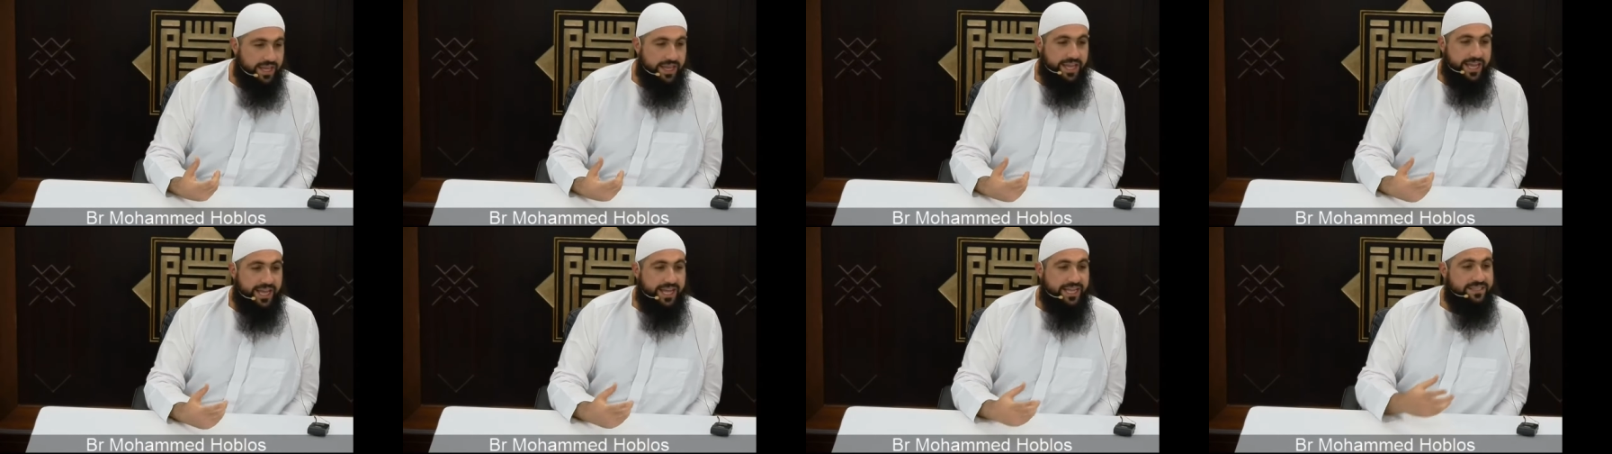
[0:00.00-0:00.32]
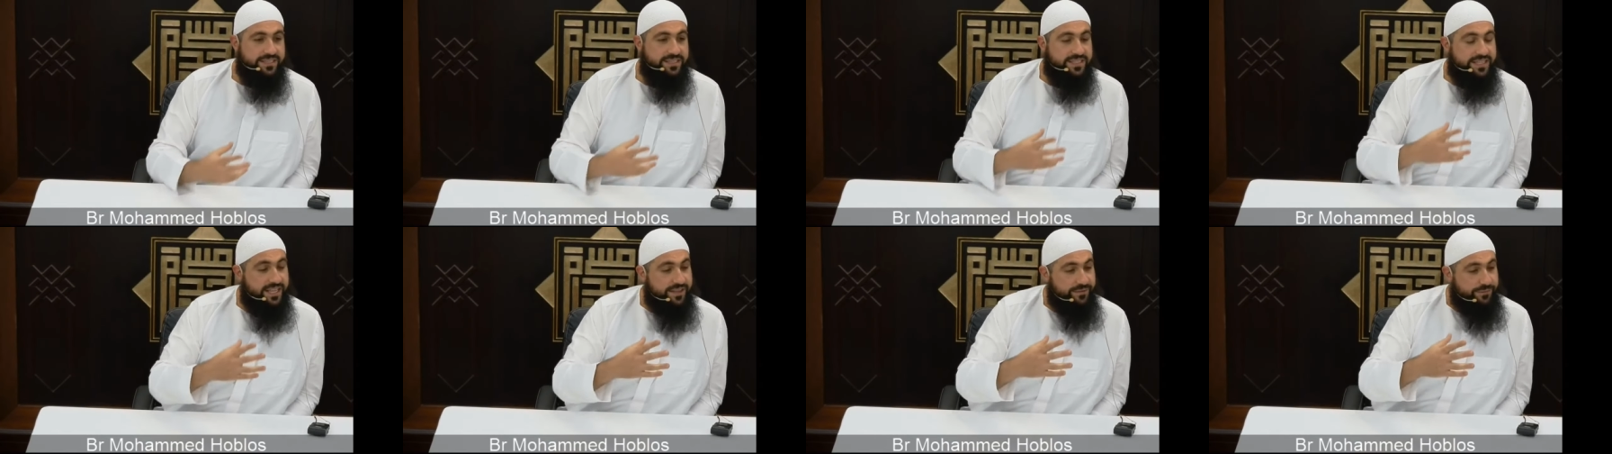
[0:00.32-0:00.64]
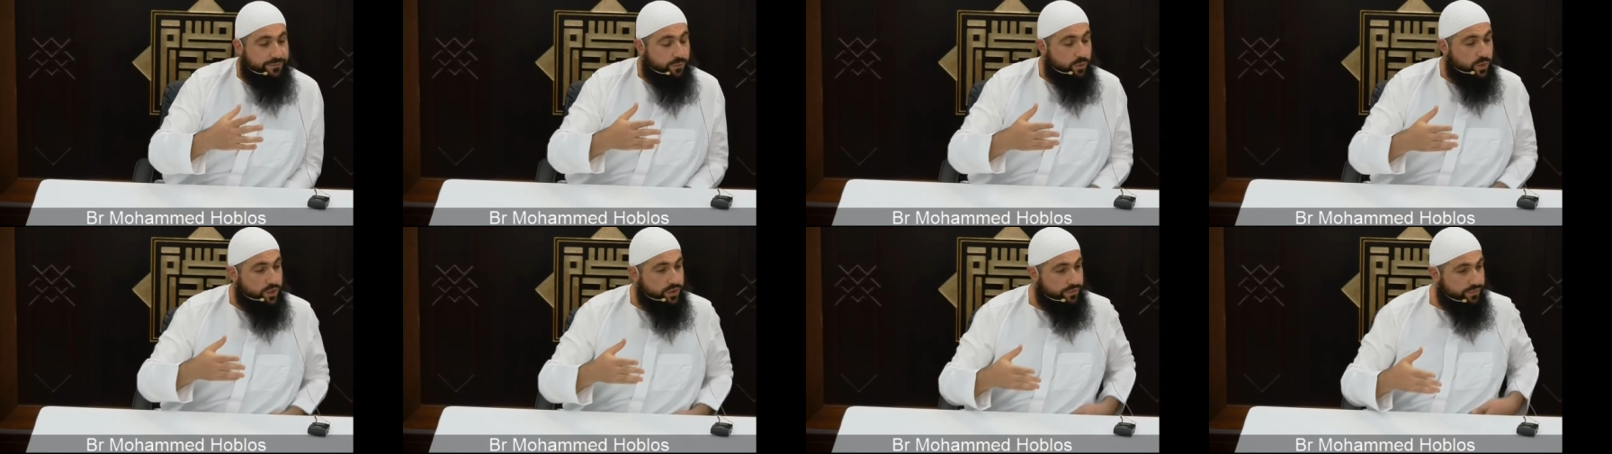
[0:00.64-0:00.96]
And
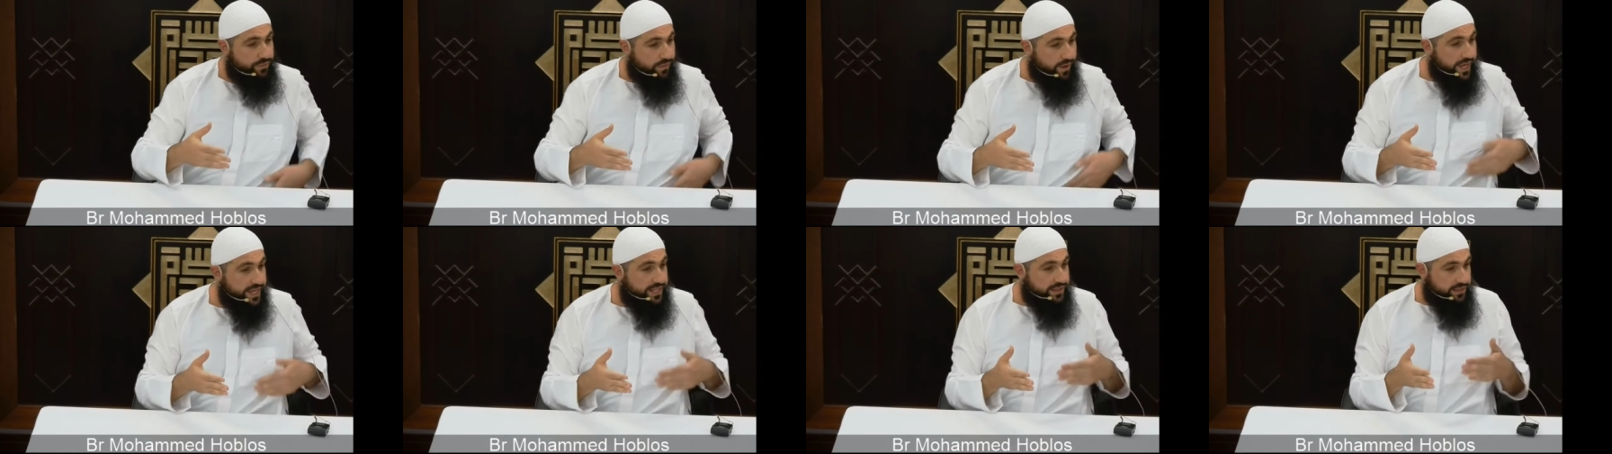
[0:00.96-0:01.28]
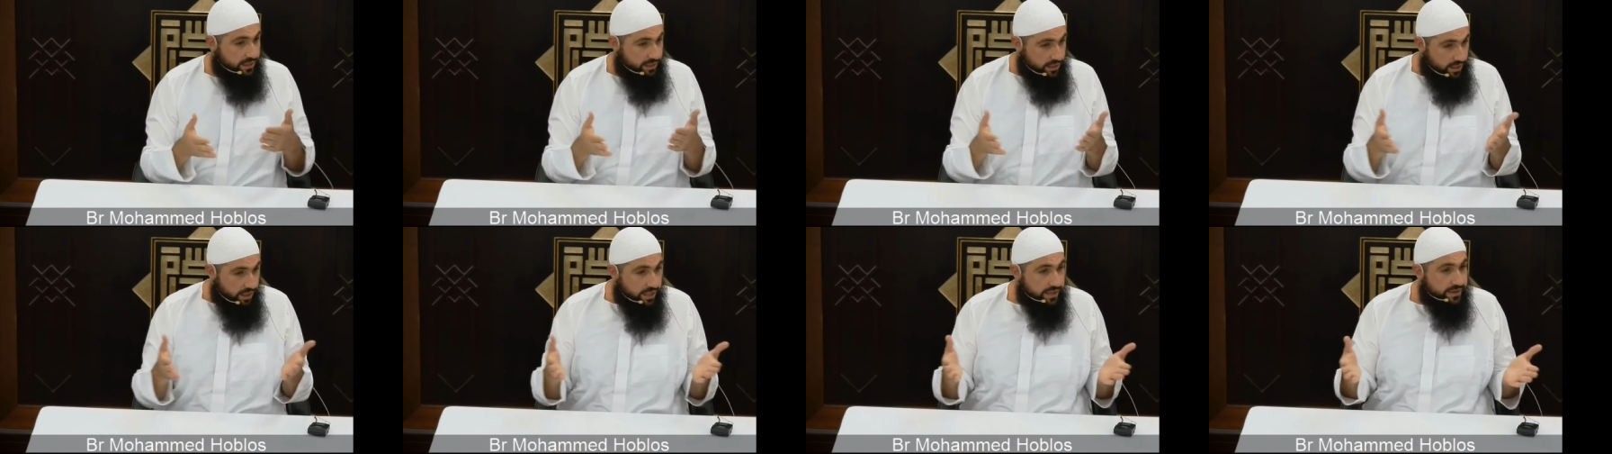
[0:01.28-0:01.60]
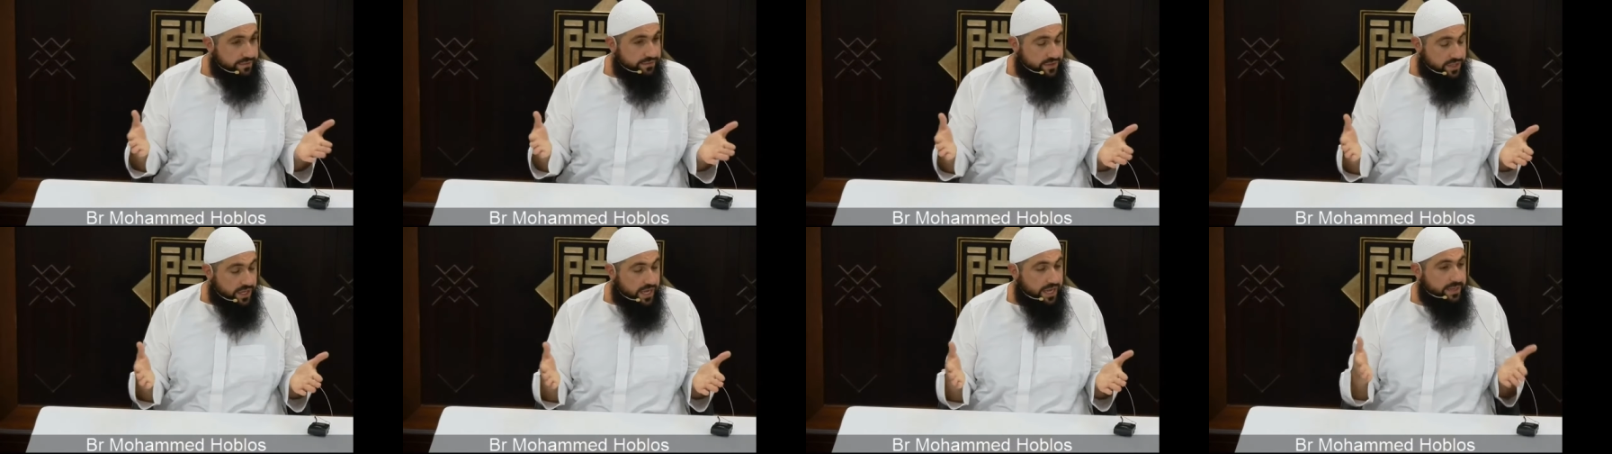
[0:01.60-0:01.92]
therefore you find a lot
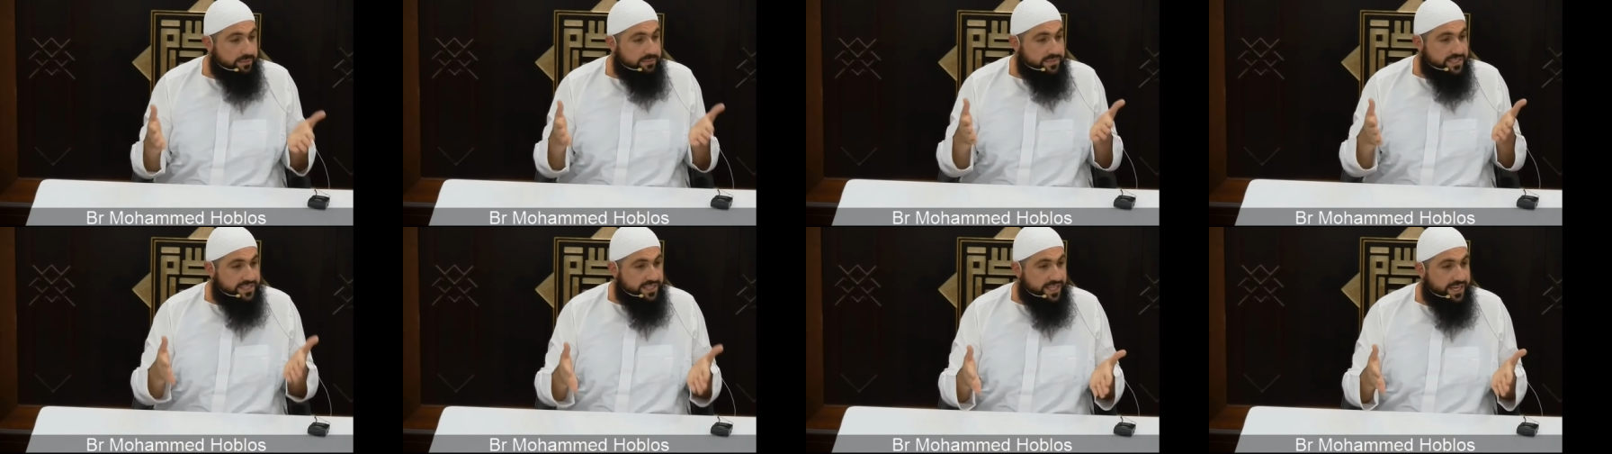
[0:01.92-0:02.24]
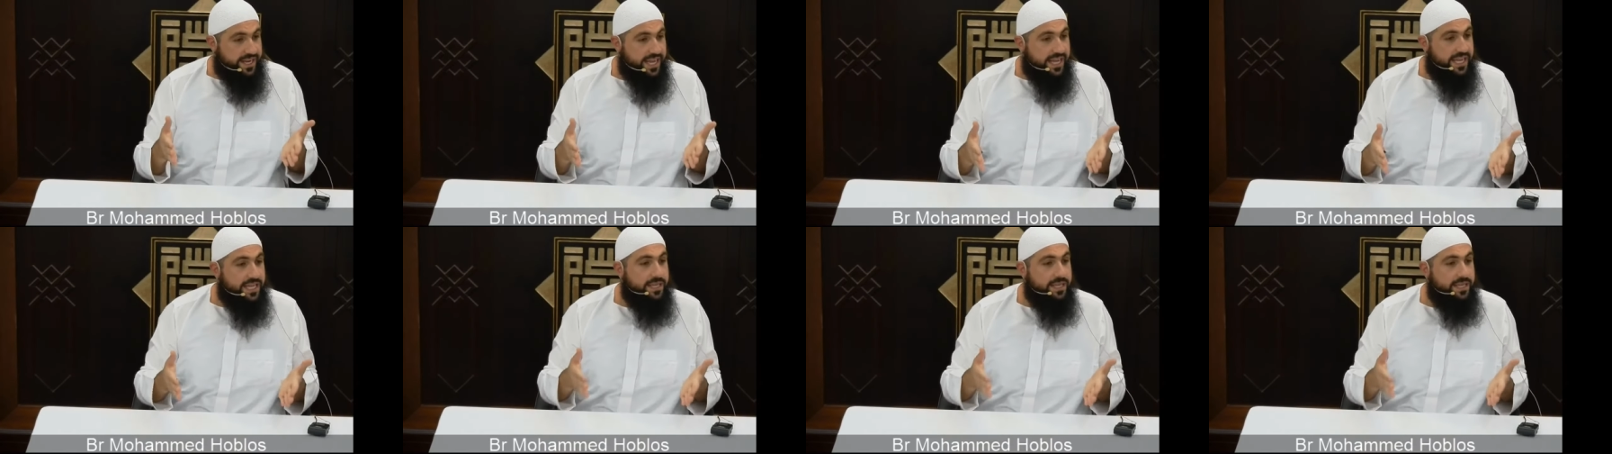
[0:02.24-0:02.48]
of times today,